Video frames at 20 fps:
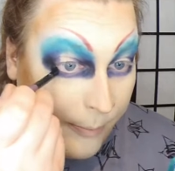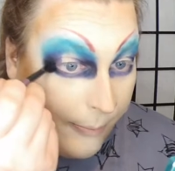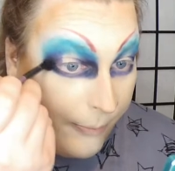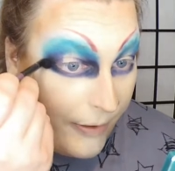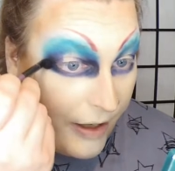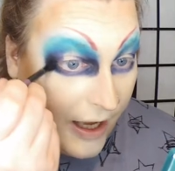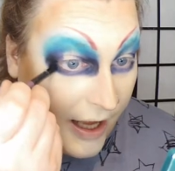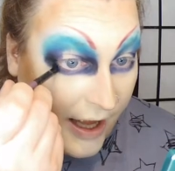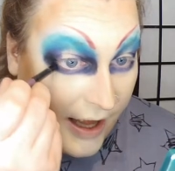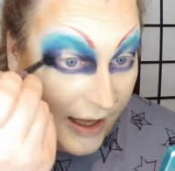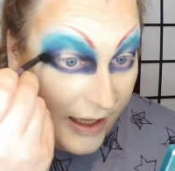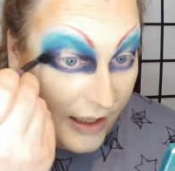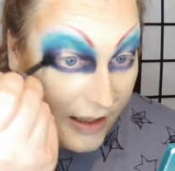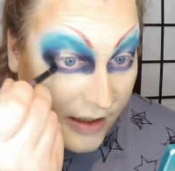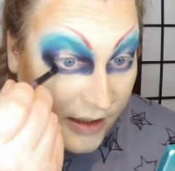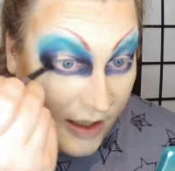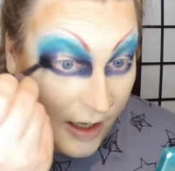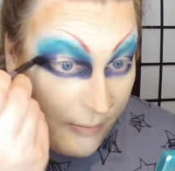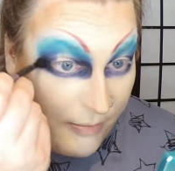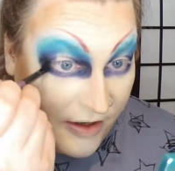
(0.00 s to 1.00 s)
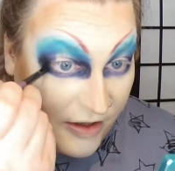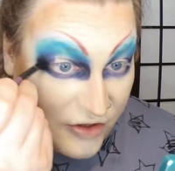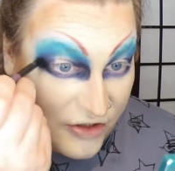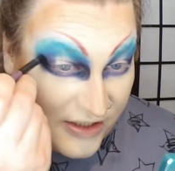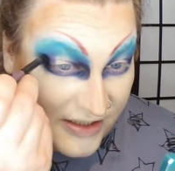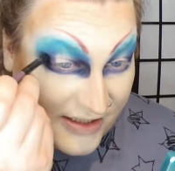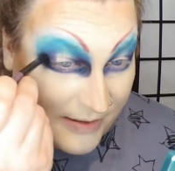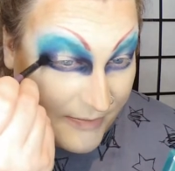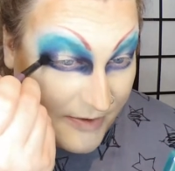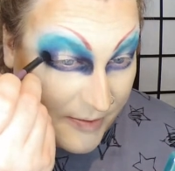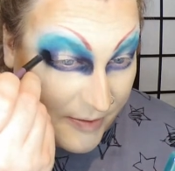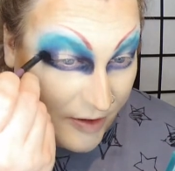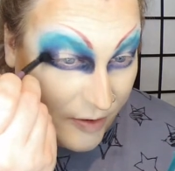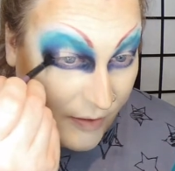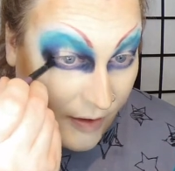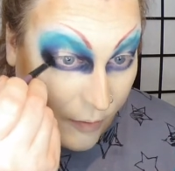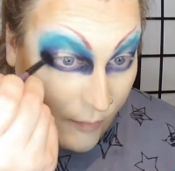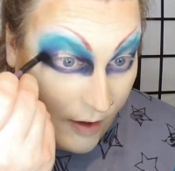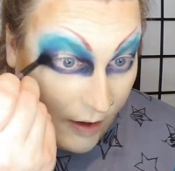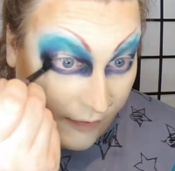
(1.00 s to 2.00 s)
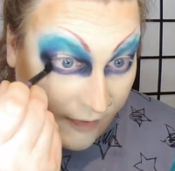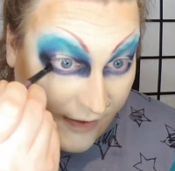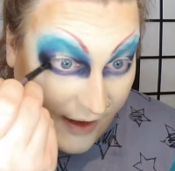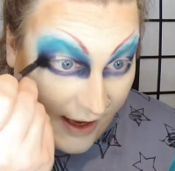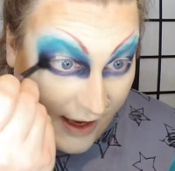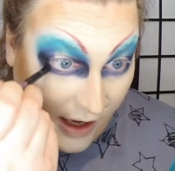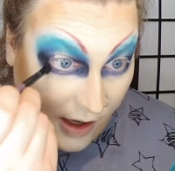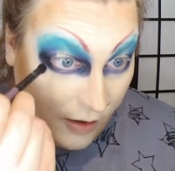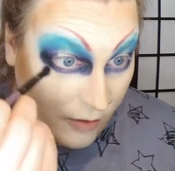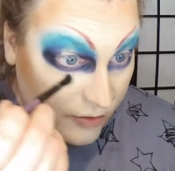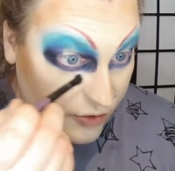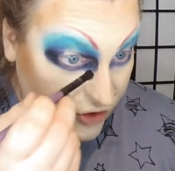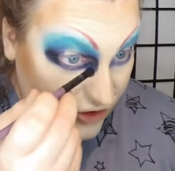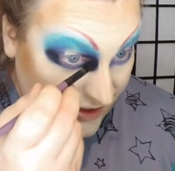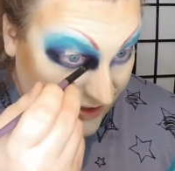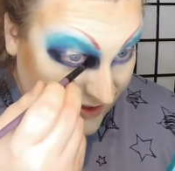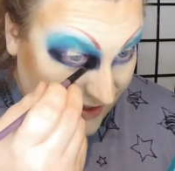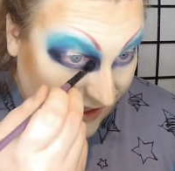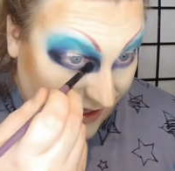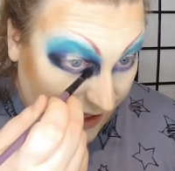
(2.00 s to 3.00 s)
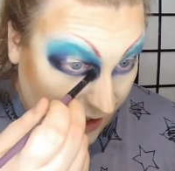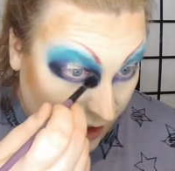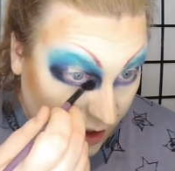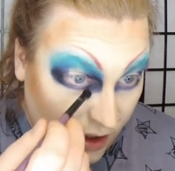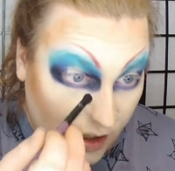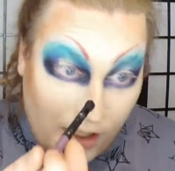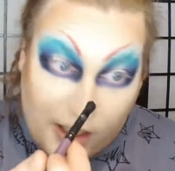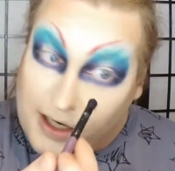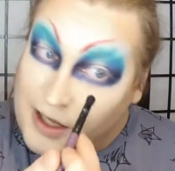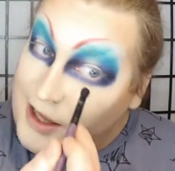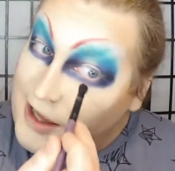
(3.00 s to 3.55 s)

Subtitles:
But, I mean, she seems to be doing well now. She's here.